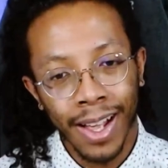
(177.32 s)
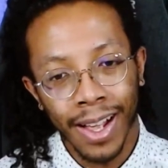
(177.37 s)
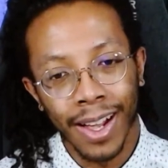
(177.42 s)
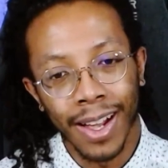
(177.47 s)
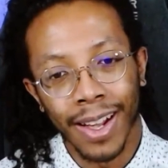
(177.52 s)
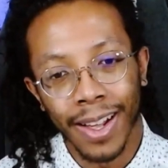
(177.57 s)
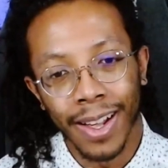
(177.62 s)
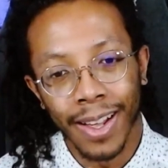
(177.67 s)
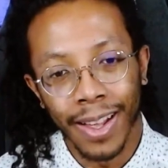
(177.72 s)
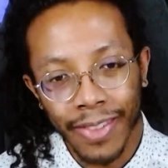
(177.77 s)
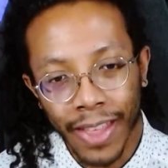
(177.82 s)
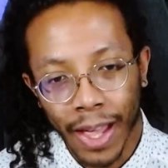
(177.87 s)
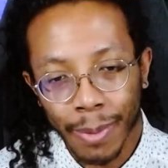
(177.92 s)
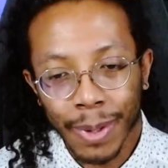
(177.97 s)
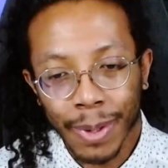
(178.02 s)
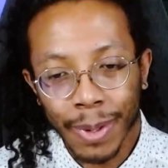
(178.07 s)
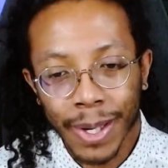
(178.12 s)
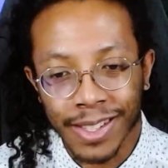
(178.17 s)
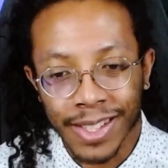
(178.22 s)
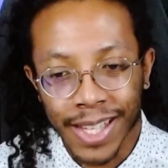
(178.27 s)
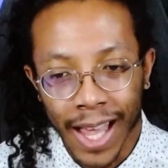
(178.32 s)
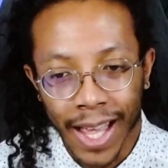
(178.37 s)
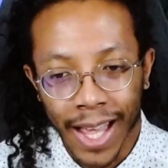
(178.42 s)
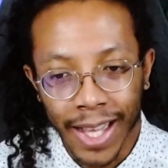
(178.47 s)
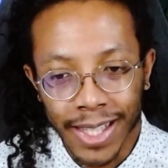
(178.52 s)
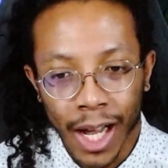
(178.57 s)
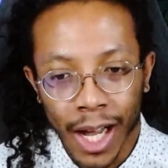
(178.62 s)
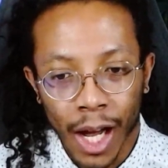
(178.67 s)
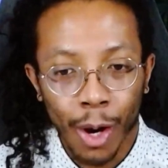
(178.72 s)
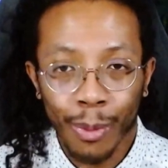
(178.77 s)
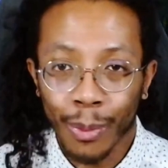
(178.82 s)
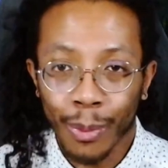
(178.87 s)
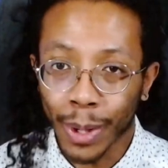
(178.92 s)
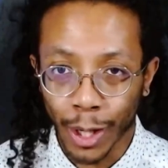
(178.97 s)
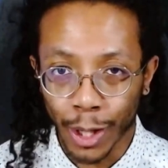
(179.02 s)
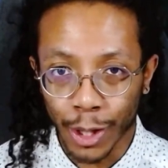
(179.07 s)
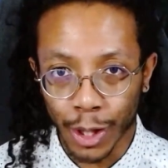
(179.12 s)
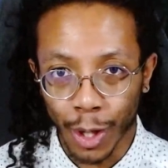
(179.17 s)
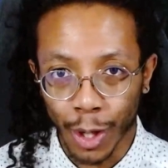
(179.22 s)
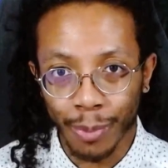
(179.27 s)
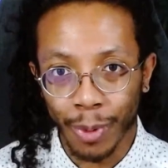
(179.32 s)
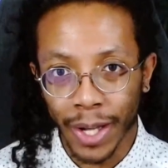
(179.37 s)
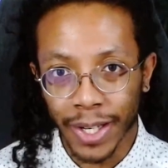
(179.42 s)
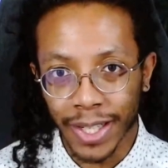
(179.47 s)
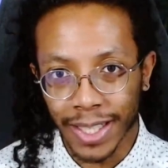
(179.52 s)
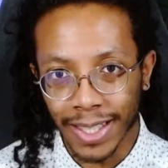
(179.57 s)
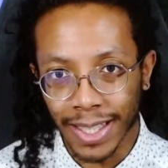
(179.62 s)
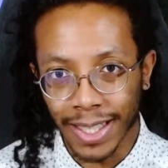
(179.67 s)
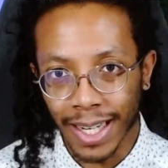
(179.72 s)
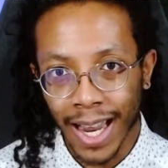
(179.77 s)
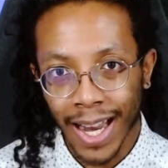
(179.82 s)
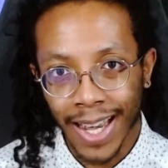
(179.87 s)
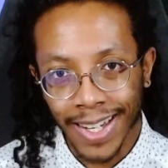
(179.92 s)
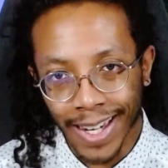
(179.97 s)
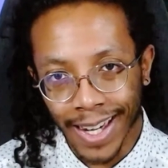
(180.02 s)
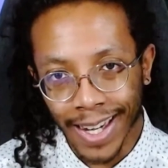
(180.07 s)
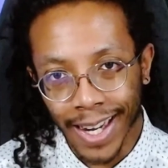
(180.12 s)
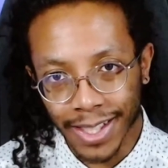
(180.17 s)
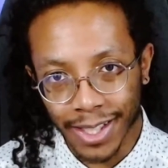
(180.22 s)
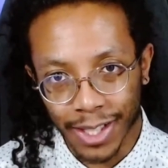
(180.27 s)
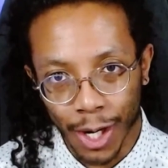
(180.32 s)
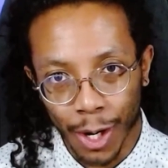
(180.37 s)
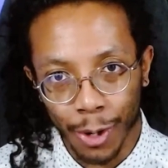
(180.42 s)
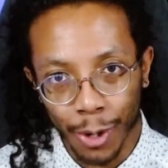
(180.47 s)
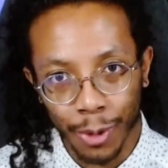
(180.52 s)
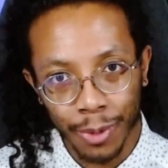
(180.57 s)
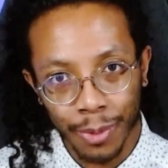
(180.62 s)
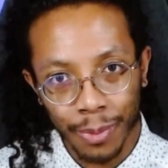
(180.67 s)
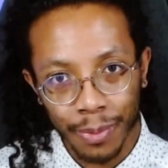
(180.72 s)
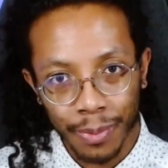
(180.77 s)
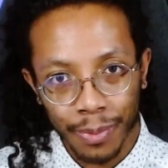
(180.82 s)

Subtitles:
That being said, we're going to jump right in. Let's go.